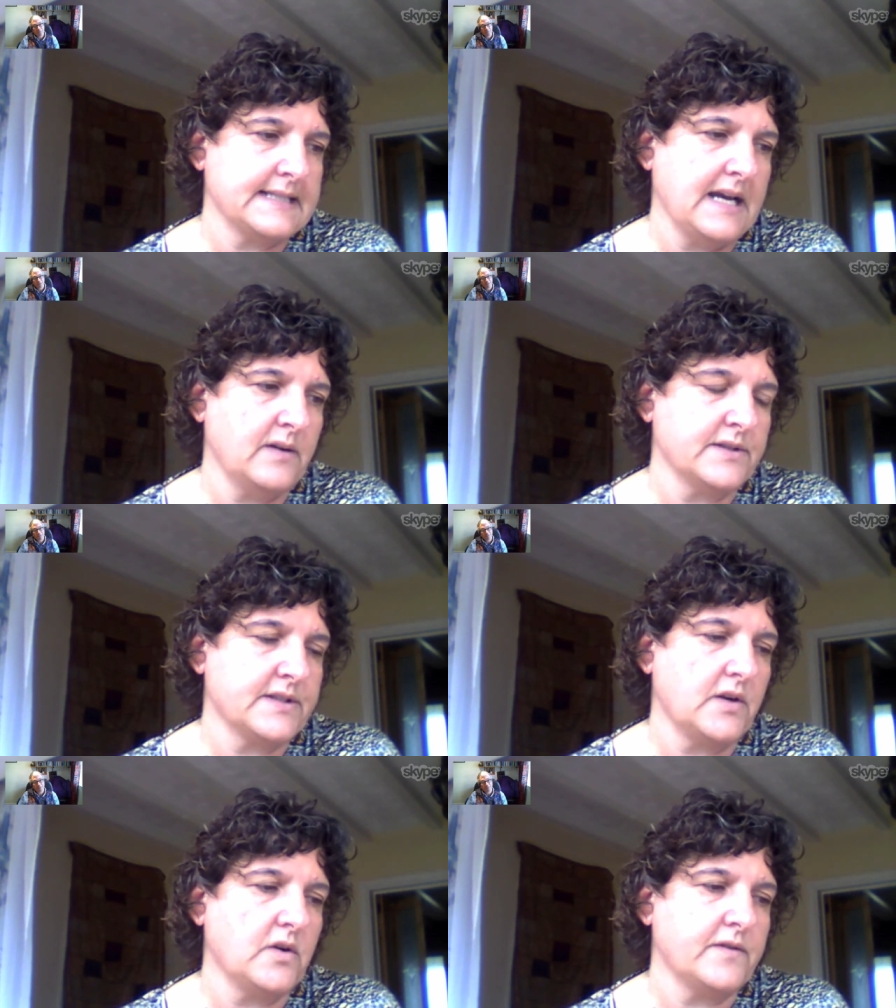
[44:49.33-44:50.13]
How does the
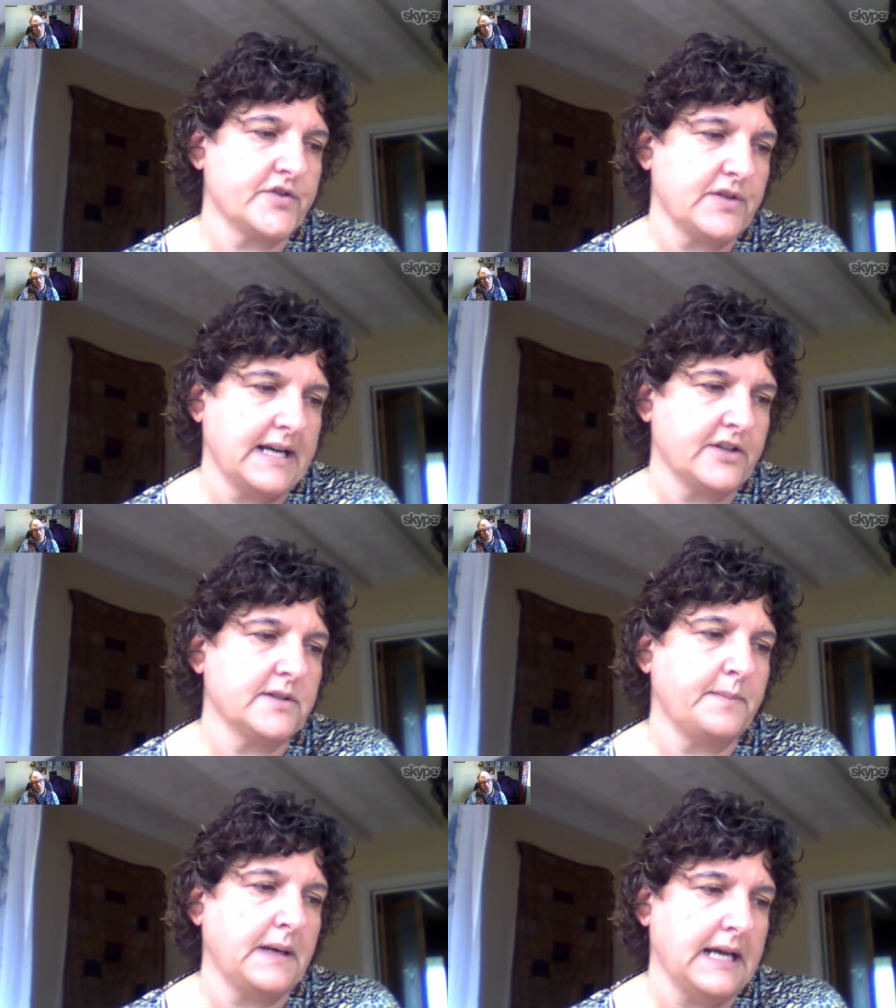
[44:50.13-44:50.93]
law of attraction
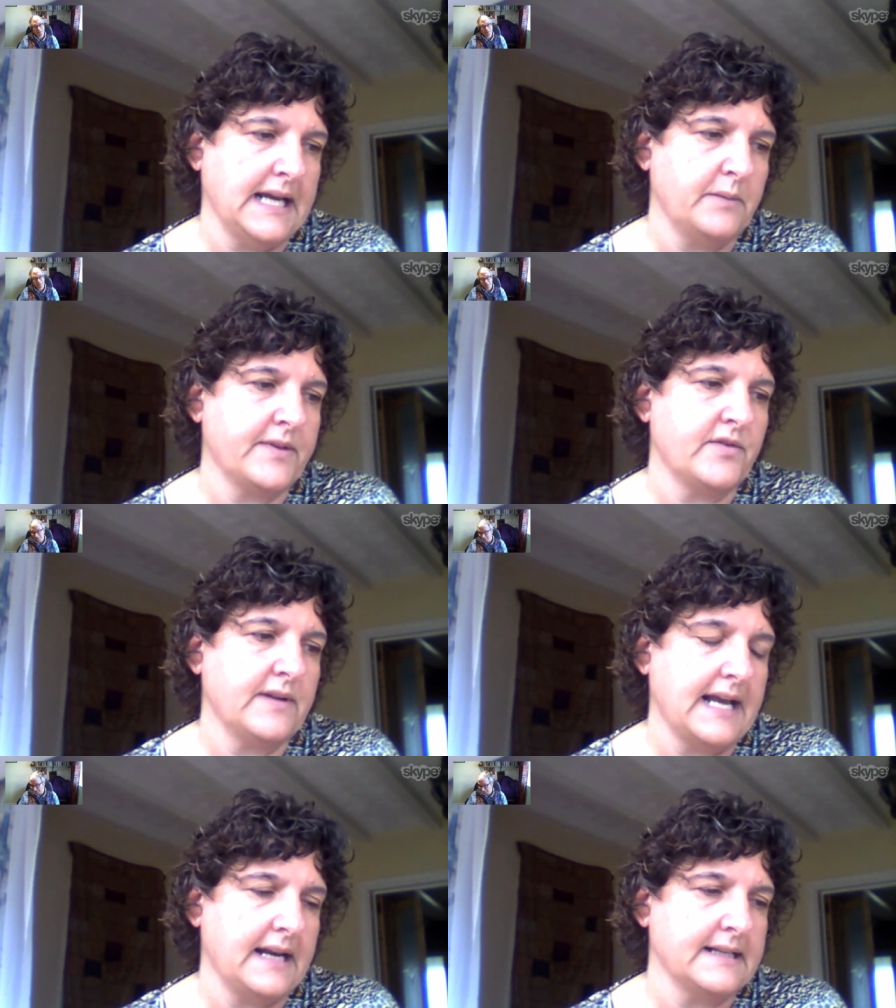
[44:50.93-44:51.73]
apply when the
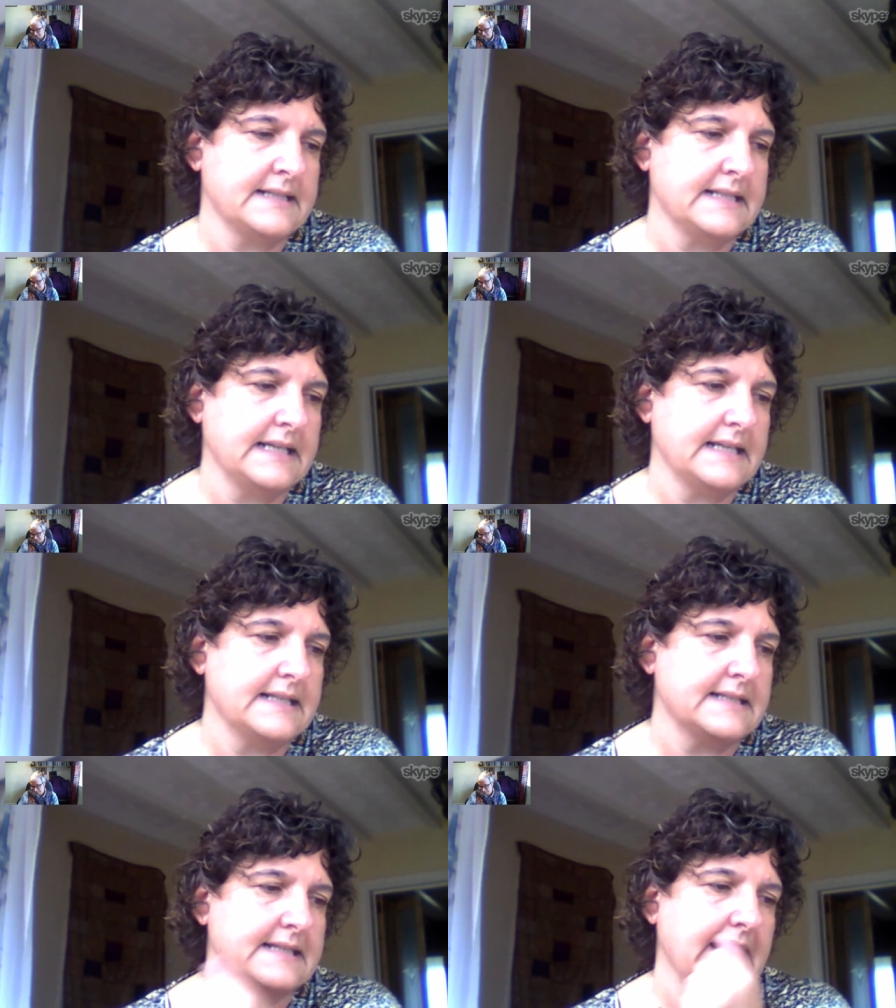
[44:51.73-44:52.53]
reality
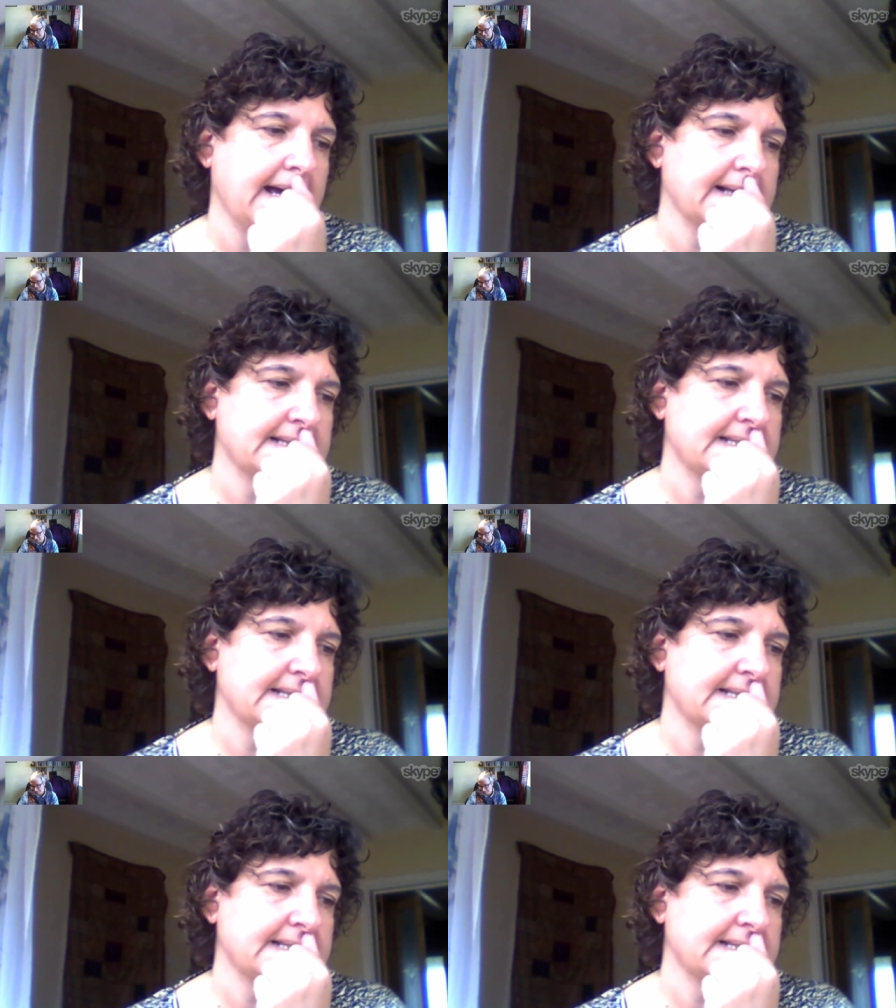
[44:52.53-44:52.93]
is that